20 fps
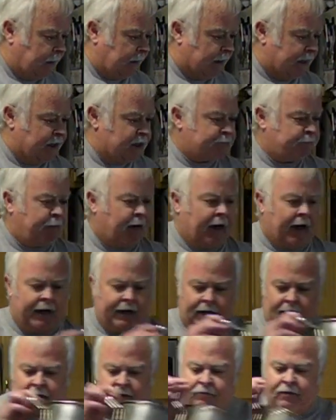In this
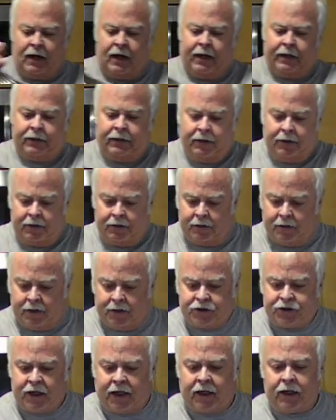pot, I've got
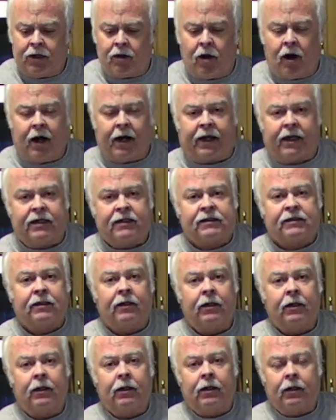a chicken
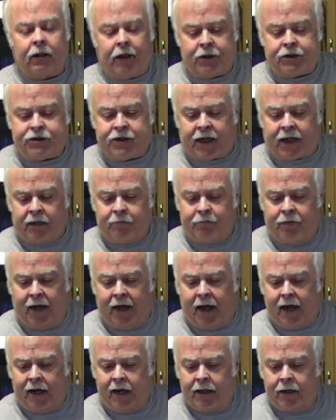carcass, a chicken
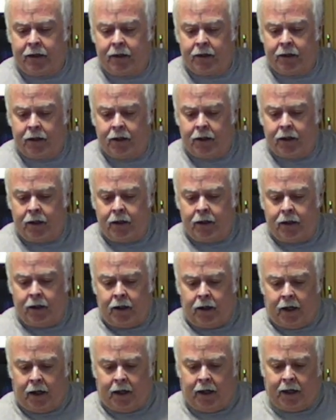back,
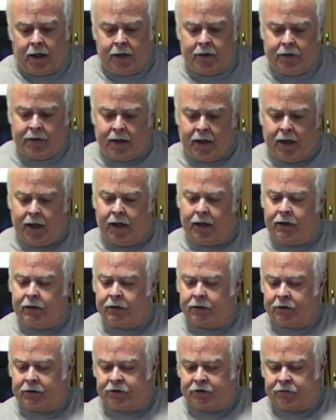and a
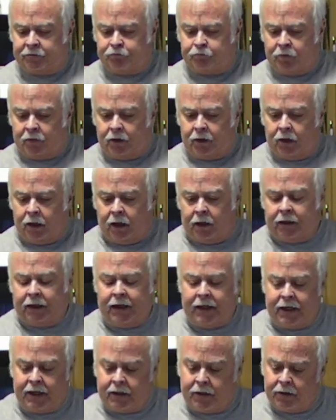
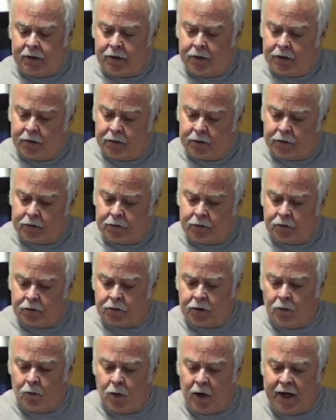leek,
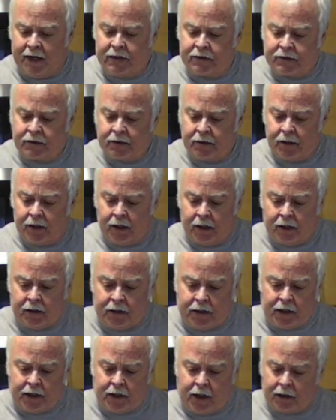the white and
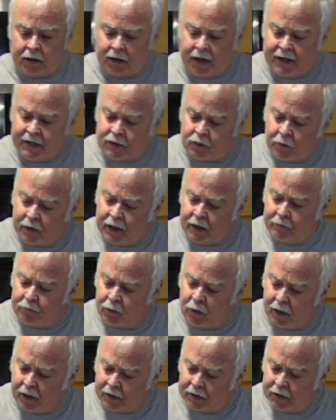the light green
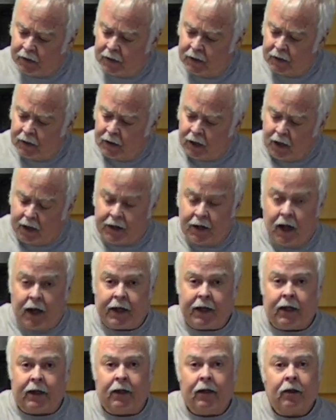part, an
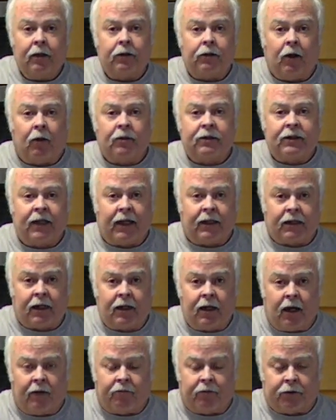onion. Don't take the
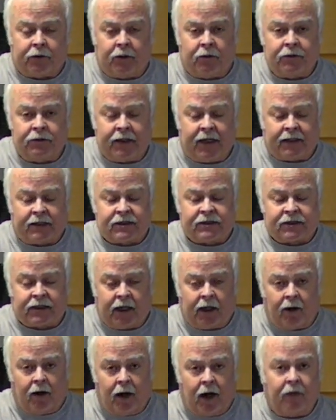
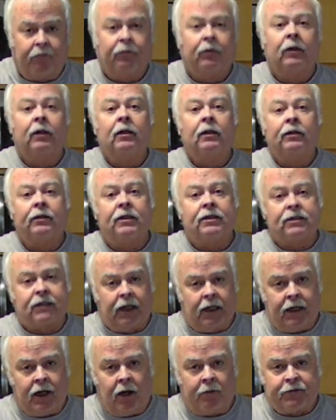skin off. The
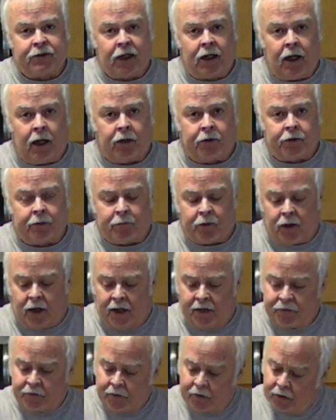skin helps to color the
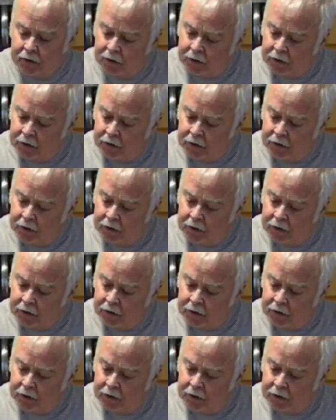broth.